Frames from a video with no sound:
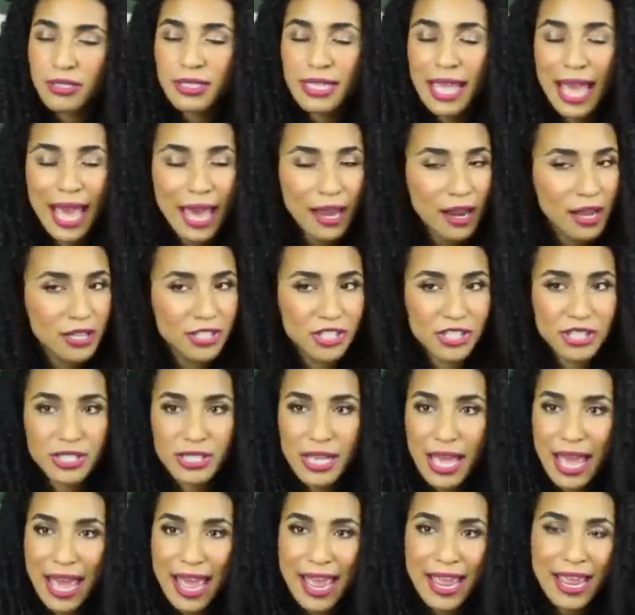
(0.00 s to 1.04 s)
Can I just
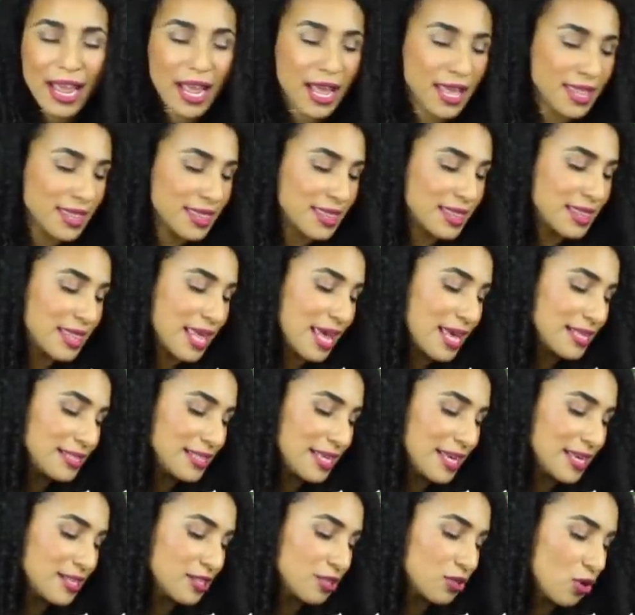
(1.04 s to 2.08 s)
say,
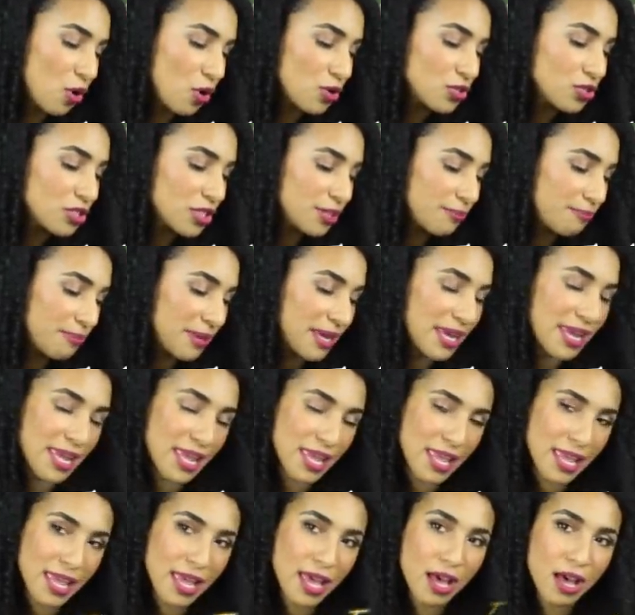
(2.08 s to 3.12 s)
this has got to
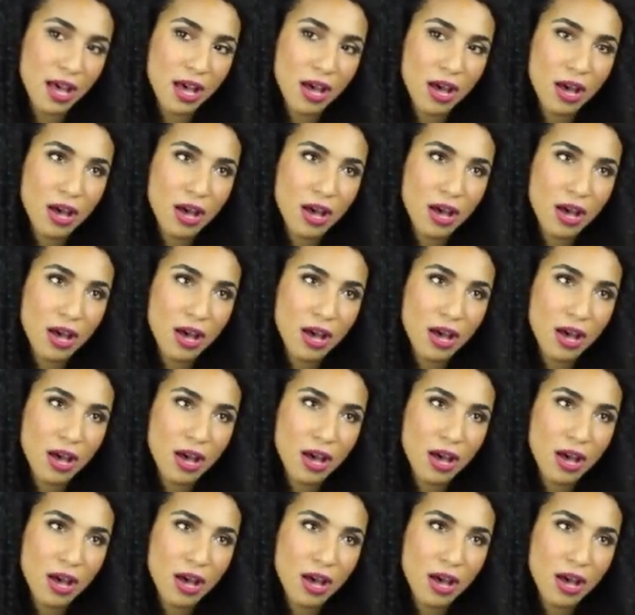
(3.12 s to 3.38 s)
be